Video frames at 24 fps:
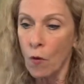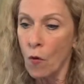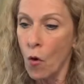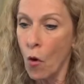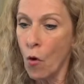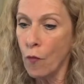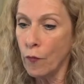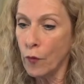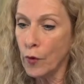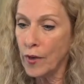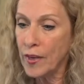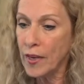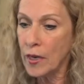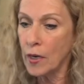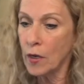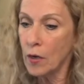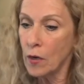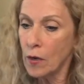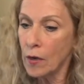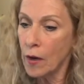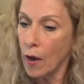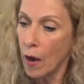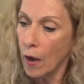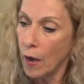Over
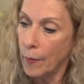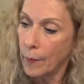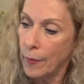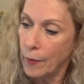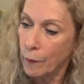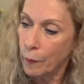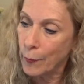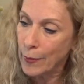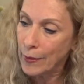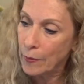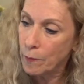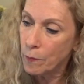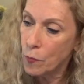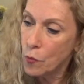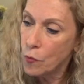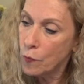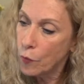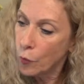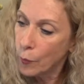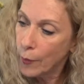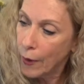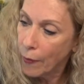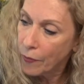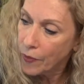here, um, if we can move
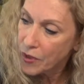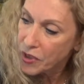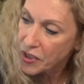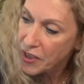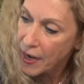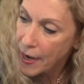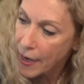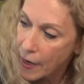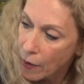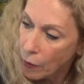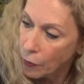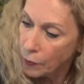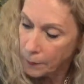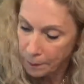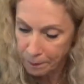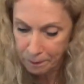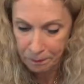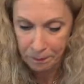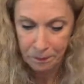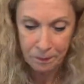around the tail,